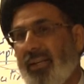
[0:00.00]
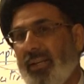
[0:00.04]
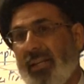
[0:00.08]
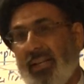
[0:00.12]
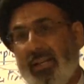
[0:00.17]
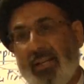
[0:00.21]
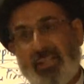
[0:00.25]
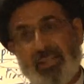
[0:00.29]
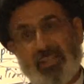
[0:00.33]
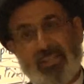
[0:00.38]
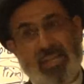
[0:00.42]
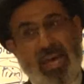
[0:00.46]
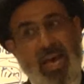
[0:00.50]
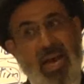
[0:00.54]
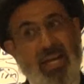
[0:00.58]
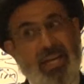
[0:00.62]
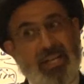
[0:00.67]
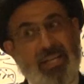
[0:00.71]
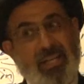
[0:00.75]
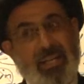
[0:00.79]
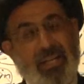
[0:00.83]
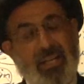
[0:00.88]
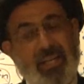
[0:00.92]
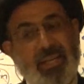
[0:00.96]

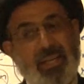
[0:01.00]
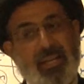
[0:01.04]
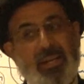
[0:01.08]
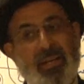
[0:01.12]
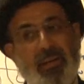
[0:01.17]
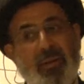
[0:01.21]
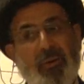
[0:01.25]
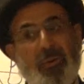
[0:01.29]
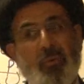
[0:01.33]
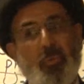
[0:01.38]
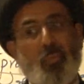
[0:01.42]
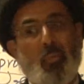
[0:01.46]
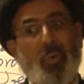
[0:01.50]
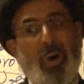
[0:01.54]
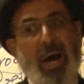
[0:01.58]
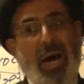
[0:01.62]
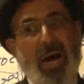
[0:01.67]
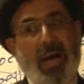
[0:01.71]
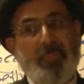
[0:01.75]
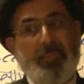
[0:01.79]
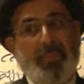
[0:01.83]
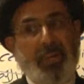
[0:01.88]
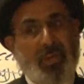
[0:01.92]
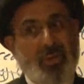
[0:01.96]
Exactly.
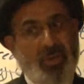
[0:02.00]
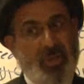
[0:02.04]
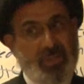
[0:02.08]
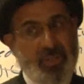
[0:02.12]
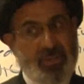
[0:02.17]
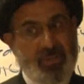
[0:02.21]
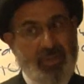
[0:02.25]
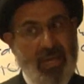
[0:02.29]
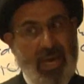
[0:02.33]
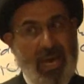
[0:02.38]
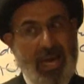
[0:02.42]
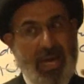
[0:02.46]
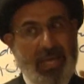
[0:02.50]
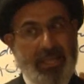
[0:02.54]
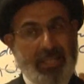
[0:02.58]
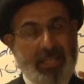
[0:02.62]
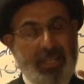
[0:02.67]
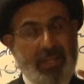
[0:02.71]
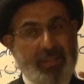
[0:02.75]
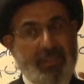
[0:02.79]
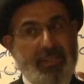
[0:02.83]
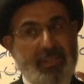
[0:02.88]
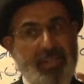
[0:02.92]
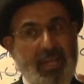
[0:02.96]
Why? Because the
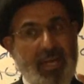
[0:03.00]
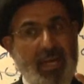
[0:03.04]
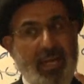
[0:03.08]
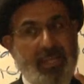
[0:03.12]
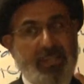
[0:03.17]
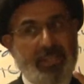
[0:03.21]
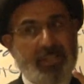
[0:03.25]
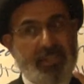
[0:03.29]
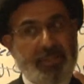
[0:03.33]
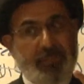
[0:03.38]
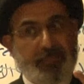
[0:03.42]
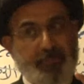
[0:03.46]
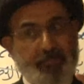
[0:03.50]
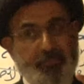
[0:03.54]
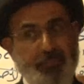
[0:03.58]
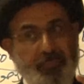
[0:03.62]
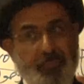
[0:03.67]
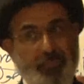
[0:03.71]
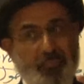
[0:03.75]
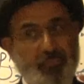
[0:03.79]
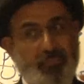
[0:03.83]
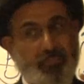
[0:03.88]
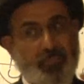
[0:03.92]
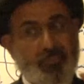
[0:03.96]
hadith says,
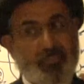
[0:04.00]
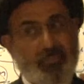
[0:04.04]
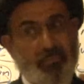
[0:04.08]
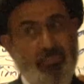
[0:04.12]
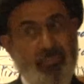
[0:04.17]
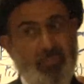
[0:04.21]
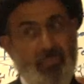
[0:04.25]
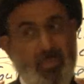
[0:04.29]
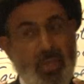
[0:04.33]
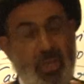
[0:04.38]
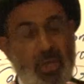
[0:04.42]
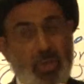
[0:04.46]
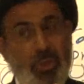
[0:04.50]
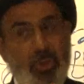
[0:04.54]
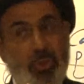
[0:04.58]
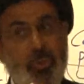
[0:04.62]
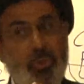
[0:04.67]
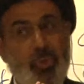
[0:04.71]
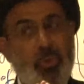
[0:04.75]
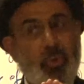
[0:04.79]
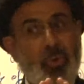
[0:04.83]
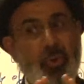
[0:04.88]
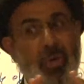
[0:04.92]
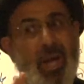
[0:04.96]

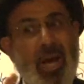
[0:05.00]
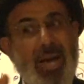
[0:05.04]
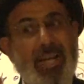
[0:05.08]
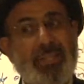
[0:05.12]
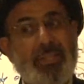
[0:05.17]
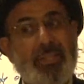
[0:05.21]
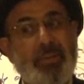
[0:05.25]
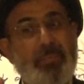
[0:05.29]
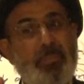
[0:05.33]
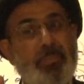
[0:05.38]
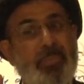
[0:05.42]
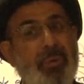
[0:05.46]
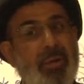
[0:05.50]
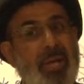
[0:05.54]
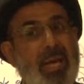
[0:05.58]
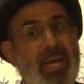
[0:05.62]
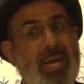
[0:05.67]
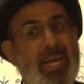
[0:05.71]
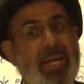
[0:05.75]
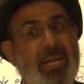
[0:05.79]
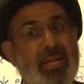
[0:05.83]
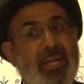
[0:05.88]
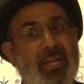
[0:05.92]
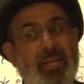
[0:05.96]
do not
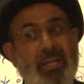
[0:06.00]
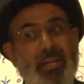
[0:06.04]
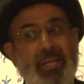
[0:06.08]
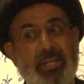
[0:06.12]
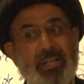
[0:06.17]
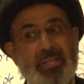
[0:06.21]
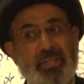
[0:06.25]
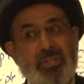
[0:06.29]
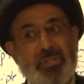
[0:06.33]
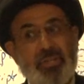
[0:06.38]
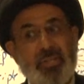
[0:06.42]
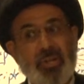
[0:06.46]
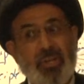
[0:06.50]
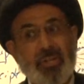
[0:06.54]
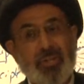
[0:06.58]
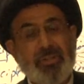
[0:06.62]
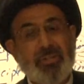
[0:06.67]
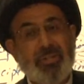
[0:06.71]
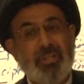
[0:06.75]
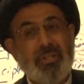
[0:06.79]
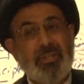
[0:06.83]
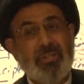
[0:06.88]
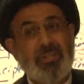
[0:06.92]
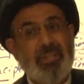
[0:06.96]
break
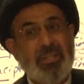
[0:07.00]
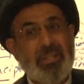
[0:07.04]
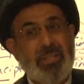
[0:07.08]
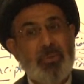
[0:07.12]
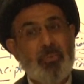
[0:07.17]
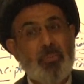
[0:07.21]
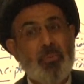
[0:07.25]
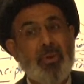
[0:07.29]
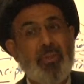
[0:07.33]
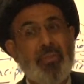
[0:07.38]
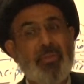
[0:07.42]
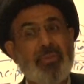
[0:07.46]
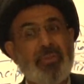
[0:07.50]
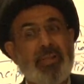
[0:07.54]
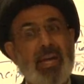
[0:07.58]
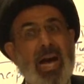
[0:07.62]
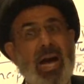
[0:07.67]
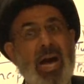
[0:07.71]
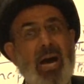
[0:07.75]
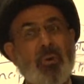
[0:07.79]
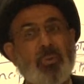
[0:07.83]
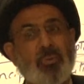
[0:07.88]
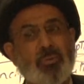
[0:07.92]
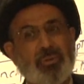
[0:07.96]
certainty with
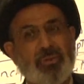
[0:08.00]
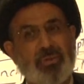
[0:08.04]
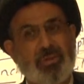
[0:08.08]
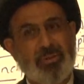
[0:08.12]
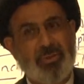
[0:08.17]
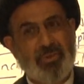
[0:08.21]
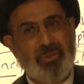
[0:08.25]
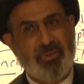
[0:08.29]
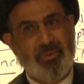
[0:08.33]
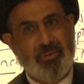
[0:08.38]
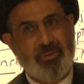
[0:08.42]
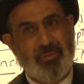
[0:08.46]
doubt.